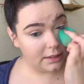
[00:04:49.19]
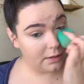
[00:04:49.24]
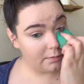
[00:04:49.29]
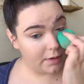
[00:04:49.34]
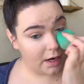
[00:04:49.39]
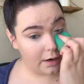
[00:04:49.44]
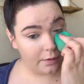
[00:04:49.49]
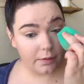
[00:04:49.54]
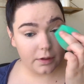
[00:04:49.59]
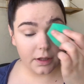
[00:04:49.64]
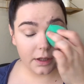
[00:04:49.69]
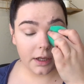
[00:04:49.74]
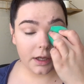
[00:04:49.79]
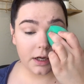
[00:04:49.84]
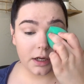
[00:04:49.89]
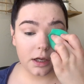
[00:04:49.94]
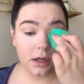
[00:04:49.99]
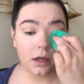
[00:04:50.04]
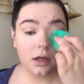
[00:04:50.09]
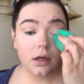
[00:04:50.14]
I'm not really
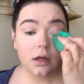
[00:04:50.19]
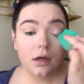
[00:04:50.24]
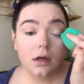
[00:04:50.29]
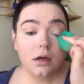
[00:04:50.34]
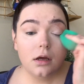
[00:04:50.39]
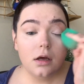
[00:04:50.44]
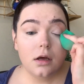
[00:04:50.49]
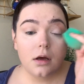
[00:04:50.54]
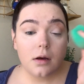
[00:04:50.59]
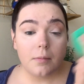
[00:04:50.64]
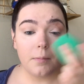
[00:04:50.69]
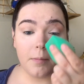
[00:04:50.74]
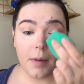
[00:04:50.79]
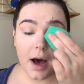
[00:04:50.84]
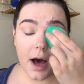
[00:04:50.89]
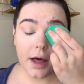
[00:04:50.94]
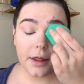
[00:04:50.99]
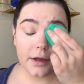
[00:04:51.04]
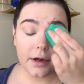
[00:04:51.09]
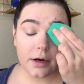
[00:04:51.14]
gonna
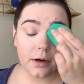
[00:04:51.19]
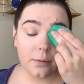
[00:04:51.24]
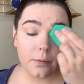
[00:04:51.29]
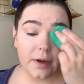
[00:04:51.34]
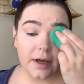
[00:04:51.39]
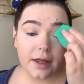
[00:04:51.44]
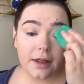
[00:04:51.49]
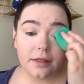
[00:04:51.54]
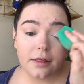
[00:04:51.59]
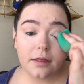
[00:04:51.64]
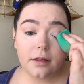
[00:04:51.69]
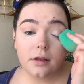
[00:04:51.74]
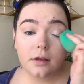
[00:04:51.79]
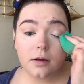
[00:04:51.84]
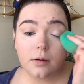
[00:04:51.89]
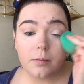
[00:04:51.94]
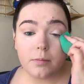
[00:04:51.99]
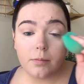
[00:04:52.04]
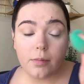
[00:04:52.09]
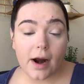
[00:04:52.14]
bother with
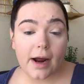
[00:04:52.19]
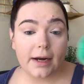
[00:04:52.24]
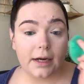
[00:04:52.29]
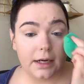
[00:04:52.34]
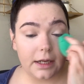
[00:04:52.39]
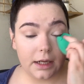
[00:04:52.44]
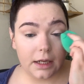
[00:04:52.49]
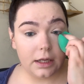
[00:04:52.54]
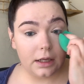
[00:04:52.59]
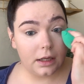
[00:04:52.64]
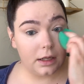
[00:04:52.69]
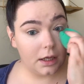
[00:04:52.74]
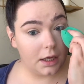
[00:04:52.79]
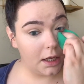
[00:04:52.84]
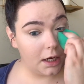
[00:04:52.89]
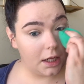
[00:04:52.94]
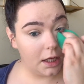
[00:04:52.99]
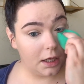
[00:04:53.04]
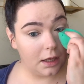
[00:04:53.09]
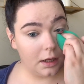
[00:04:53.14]
brightening
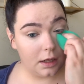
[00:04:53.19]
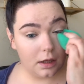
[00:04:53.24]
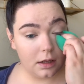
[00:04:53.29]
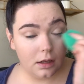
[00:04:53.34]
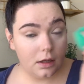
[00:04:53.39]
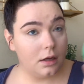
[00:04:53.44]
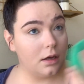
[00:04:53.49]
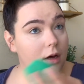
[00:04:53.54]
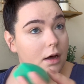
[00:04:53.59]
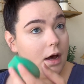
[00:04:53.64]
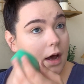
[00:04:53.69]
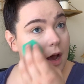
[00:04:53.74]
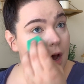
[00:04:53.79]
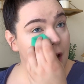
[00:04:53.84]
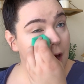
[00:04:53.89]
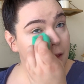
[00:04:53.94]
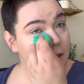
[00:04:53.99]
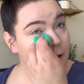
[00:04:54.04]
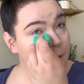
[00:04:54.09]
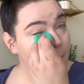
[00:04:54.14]
any
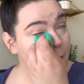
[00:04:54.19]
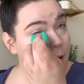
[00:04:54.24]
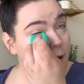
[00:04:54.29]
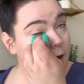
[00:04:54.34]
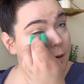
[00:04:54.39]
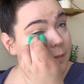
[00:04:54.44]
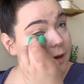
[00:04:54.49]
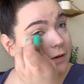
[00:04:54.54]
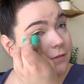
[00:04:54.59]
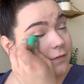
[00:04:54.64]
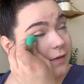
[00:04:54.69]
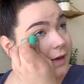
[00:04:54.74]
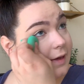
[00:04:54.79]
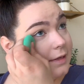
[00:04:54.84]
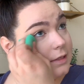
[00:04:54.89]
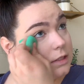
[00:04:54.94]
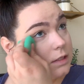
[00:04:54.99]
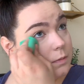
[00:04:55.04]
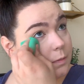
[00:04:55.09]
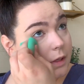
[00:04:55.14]
other part of my
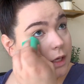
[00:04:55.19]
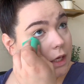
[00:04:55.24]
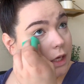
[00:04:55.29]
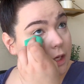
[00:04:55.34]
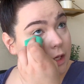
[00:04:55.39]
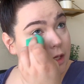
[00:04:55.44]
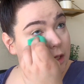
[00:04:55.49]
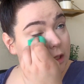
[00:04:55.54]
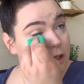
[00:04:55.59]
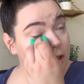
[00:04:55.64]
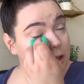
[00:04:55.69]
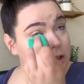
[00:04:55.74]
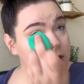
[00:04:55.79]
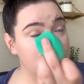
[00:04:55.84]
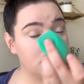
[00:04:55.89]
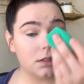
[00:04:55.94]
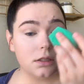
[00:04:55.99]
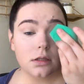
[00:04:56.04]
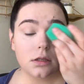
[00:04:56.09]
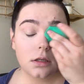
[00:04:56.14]
face
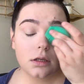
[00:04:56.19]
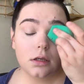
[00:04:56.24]
because